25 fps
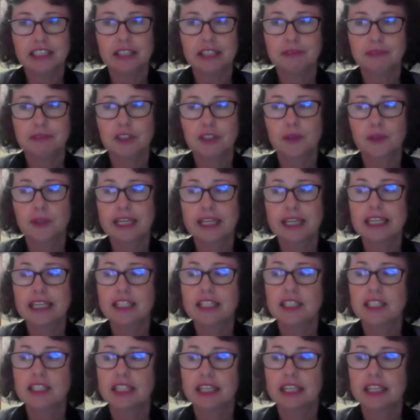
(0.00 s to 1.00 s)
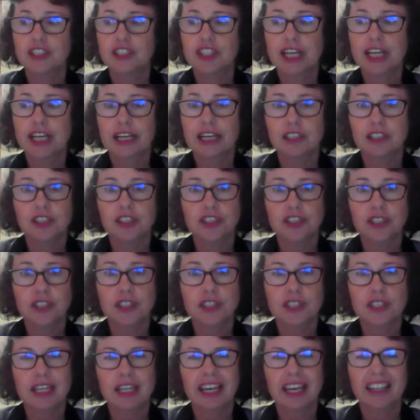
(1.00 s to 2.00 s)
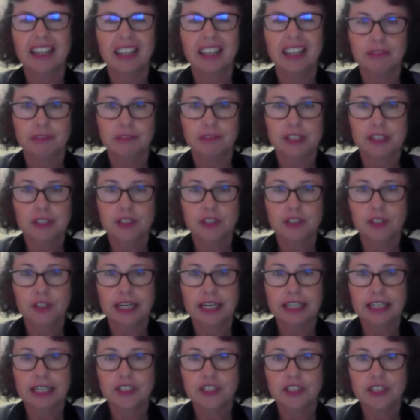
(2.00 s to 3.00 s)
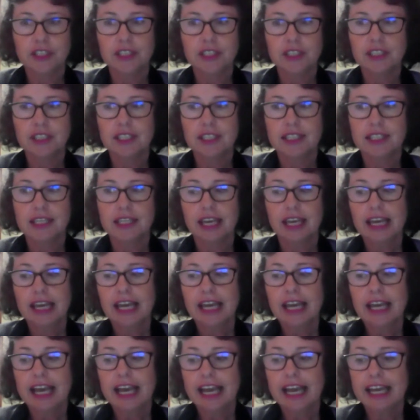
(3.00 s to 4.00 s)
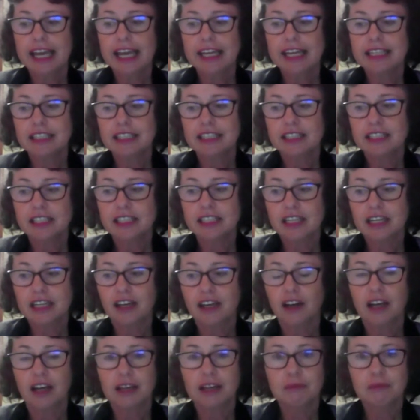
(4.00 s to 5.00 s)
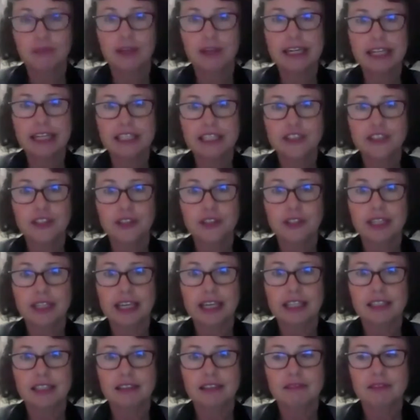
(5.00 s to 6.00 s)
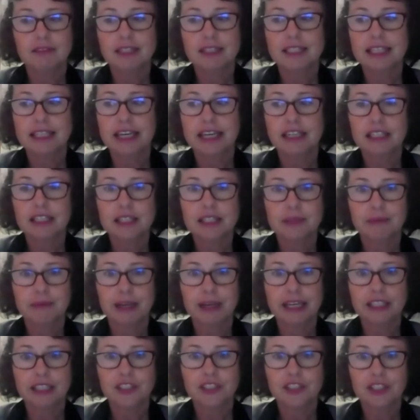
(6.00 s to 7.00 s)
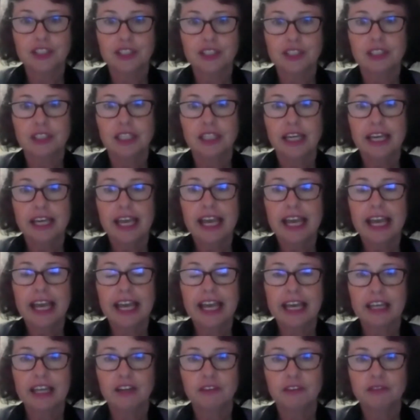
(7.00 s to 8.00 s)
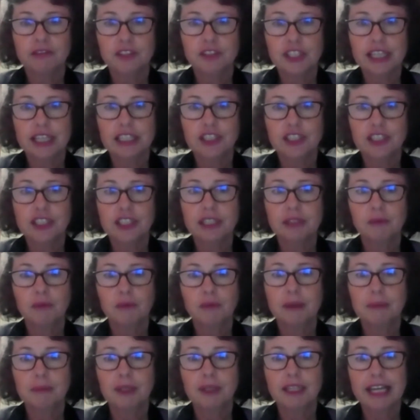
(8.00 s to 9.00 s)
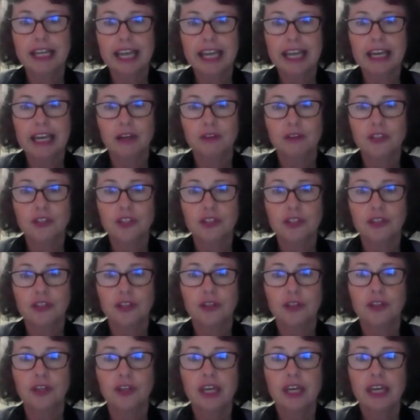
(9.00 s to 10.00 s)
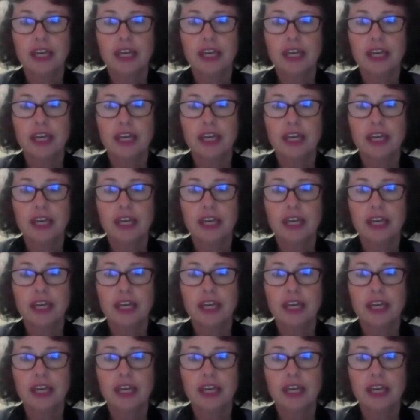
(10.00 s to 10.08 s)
difficulties, their challenges, and their frustrations. And I really do get satisfaction out of teaching women how to